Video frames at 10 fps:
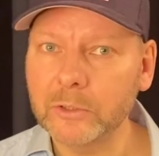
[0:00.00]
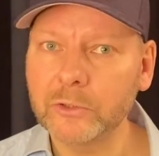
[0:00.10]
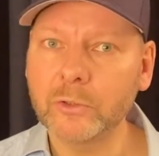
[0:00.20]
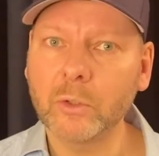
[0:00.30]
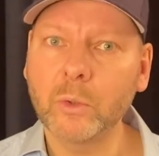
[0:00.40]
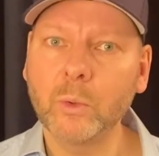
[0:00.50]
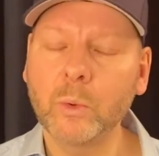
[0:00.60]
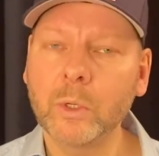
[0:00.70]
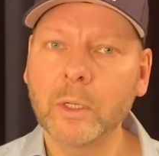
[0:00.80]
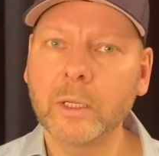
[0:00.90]

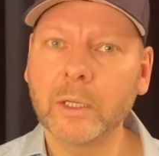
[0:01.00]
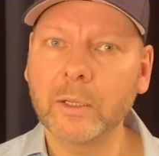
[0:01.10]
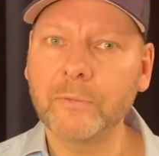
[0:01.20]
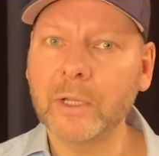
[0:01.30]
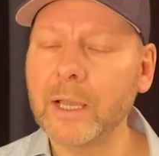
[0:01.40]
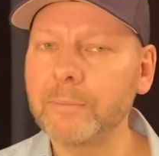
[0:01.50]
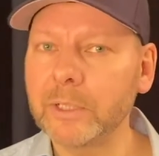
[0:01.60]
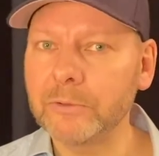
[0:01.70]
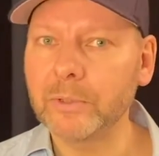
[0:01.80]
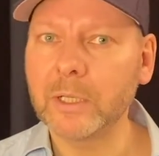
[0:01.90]
So if a
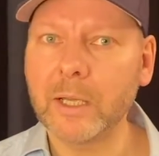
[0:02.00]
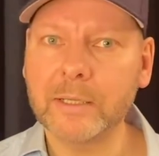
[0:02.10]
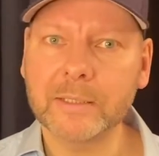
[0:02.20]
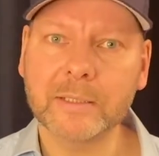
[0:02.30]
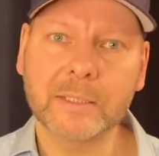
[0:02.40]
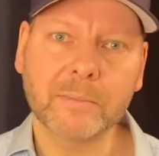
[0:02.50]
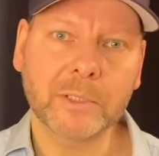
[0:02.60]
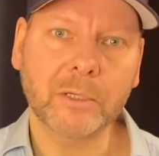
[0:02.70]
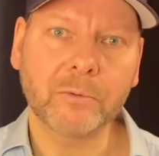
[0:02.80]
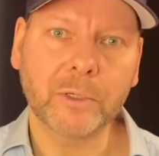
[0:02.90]
company realizes
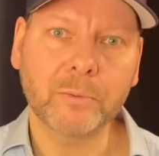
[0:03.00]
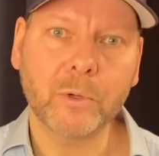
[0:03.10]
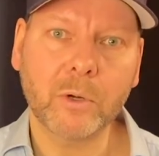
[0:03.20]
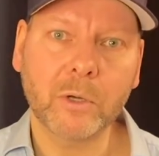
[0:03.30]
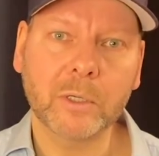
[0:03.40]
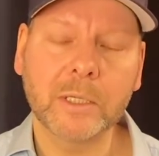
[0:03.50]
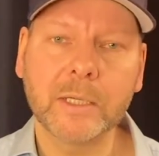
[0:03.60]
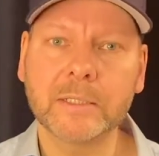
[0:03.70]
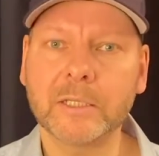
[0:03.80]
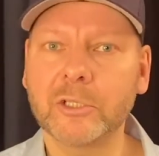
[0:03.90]
something going wrong,
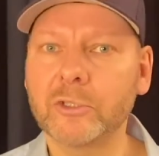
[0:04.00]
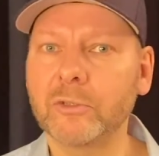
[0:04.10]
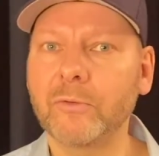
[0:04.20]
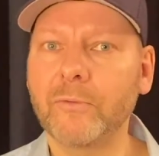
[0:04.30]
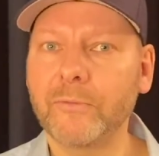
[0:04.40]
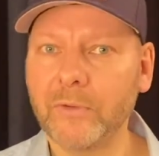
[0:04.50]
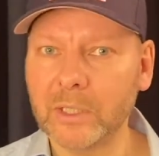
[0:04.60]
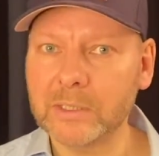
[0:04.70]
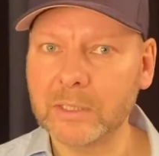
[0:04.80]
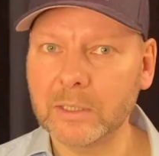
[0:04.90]
they should
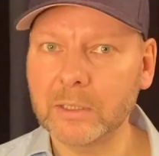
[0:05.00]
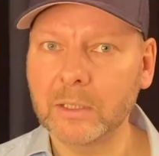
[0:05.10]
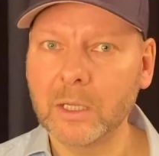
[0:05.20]
fix it.